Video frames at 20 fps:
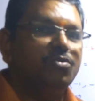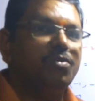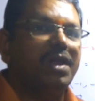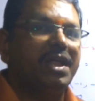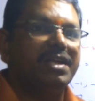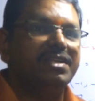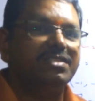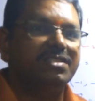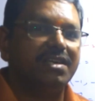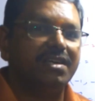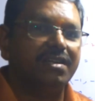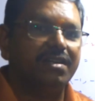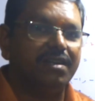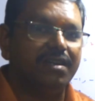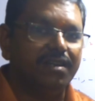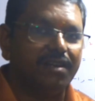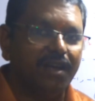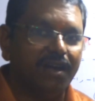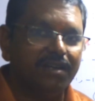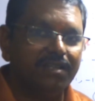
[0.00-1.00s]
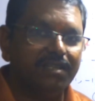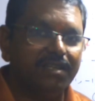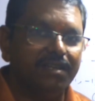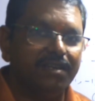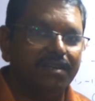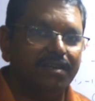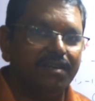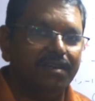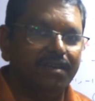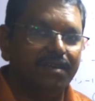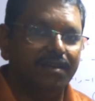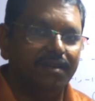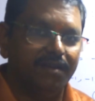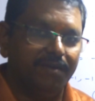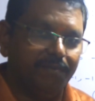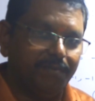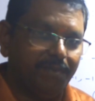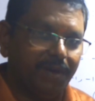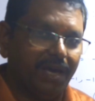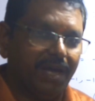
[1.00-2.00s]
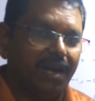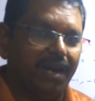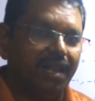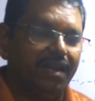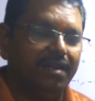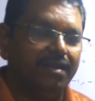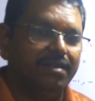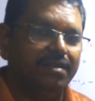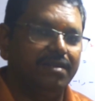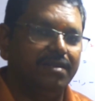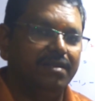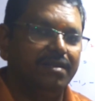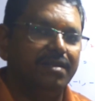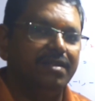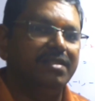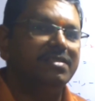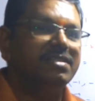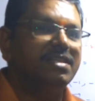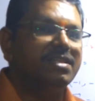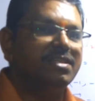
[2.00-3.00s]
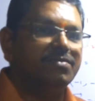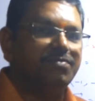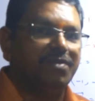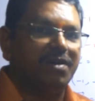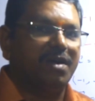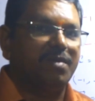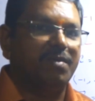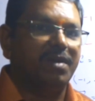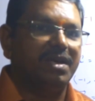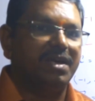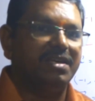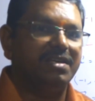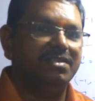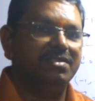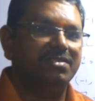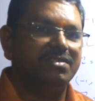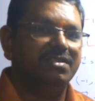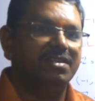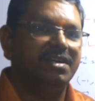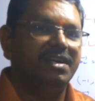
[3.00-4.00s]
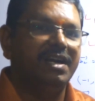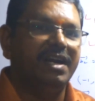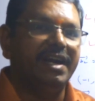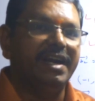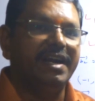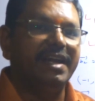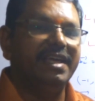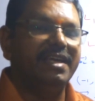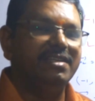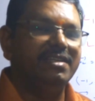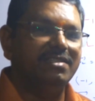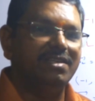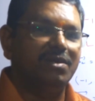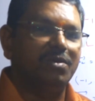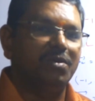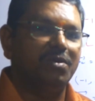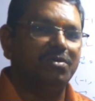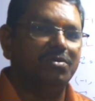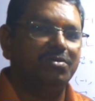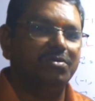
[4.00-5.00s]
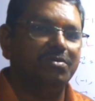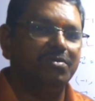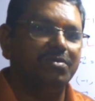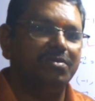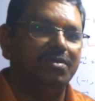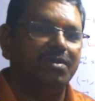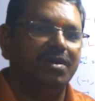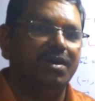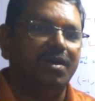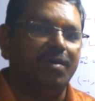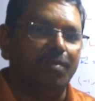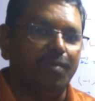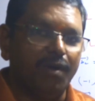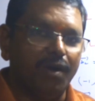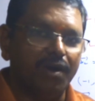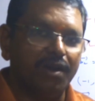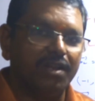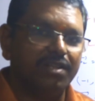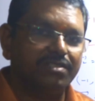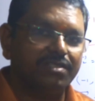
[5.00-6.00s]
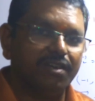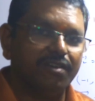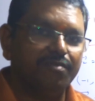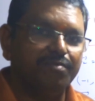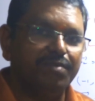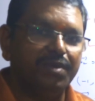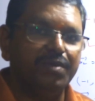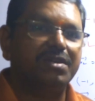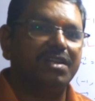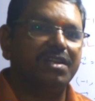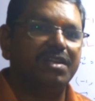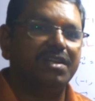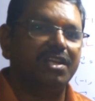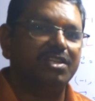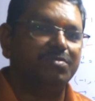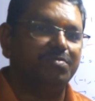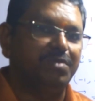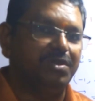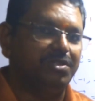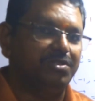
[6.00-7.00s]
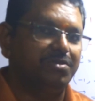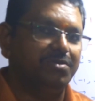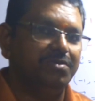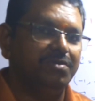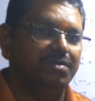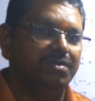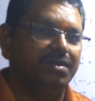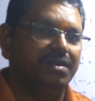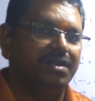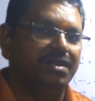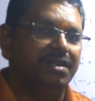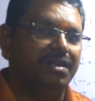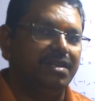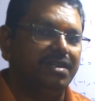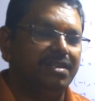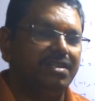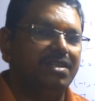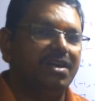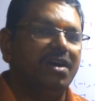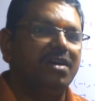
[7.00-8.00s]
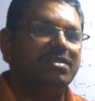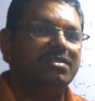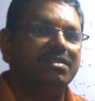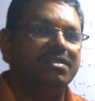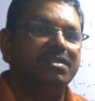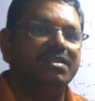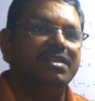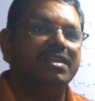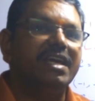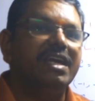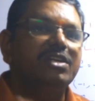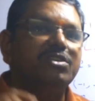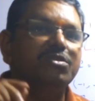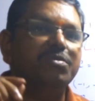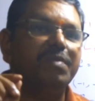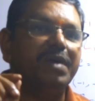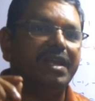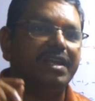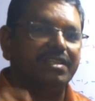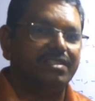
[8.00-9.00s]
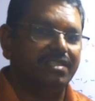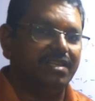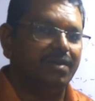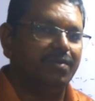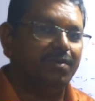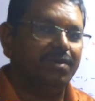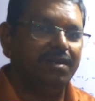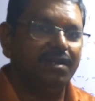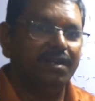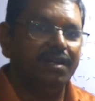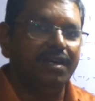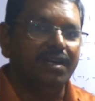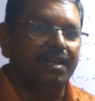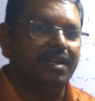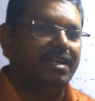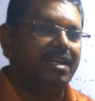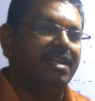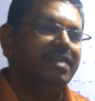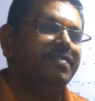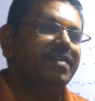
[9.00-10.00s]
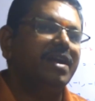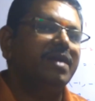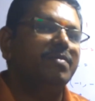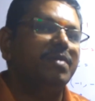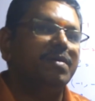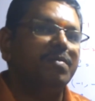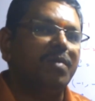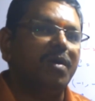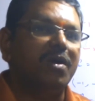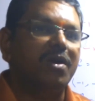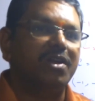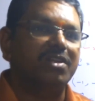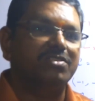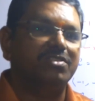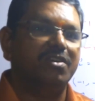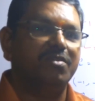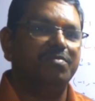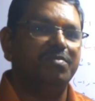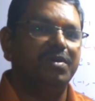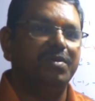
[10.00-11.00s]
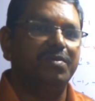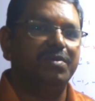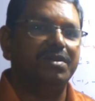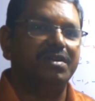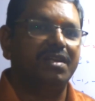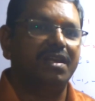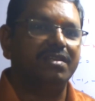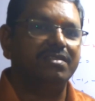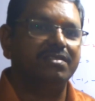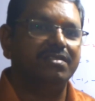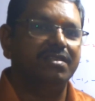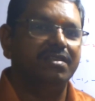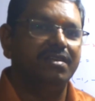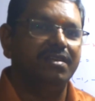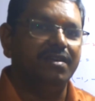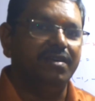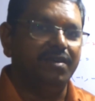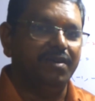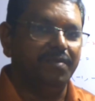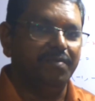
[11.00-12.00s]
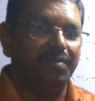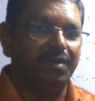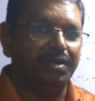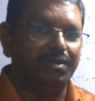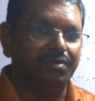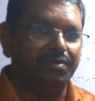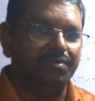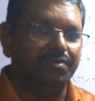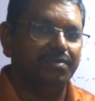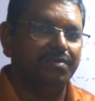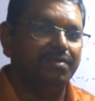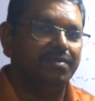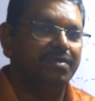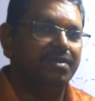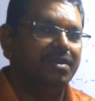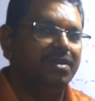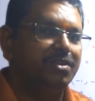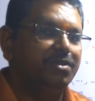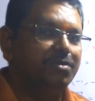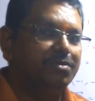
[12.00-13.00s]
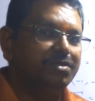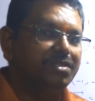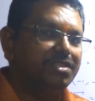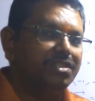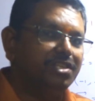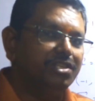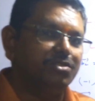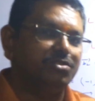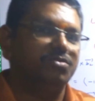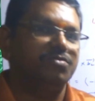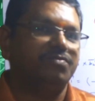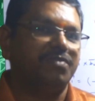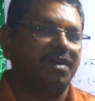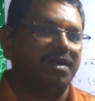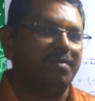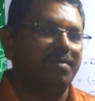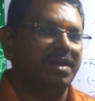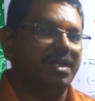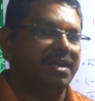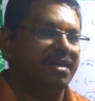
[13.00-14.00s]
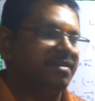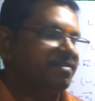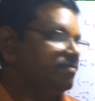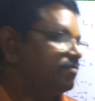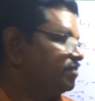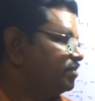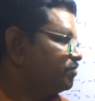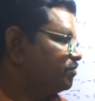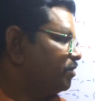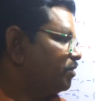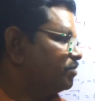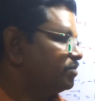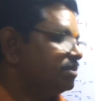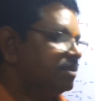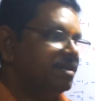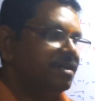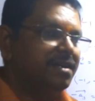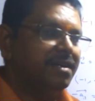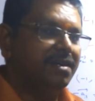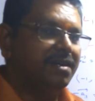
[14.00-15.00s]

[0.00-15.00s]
two lines are not parallel, then the formula is D is equal to modulus of B1 cross B2 dot A2 minus A1 divided by modulus of B1 cross B2. Using these two formulae, we found